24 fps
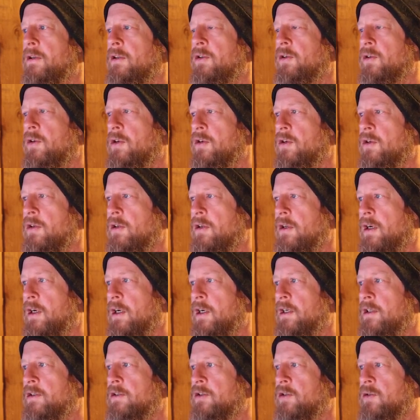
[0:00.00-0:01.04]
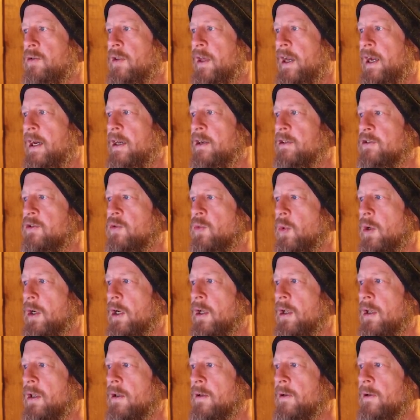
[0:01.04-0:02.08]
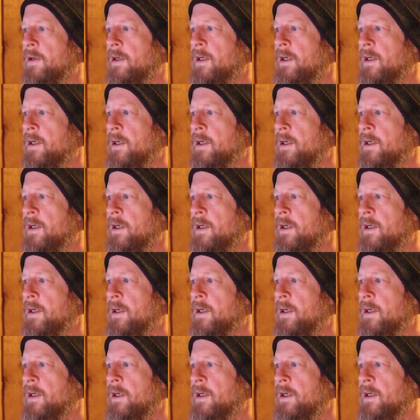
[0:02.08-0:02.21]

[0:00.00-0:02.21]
you could do that as well.